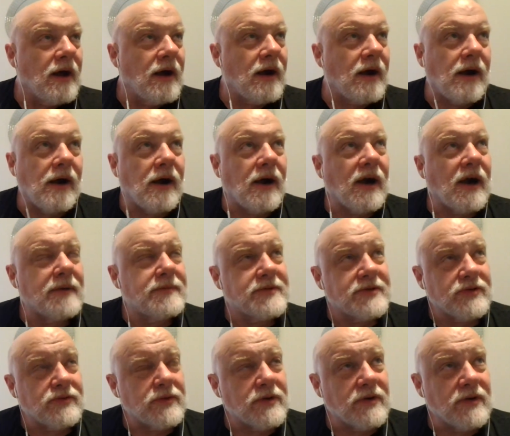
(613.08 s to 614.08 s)
I'm
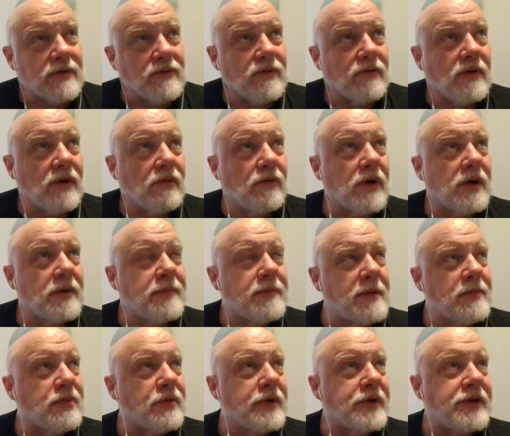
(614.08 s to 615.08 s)
just wondering what
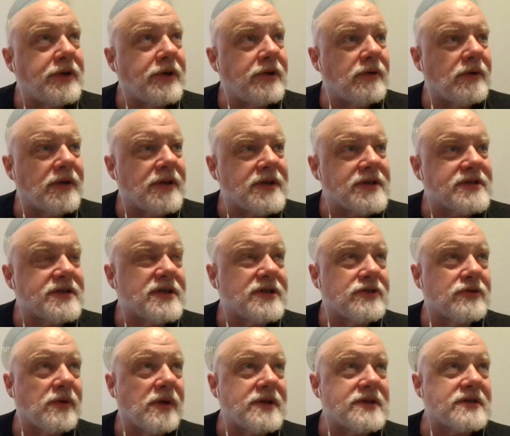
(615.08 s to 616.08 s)
people would do in this
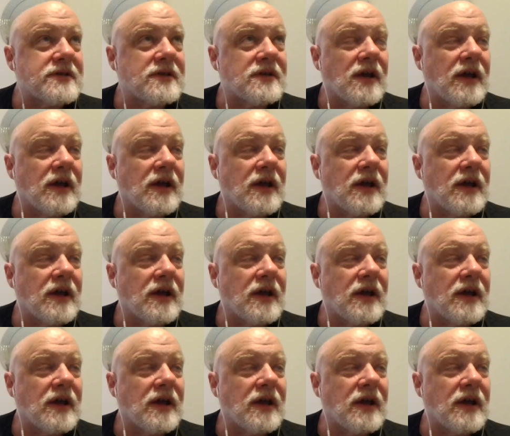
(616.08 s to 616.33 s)
situation.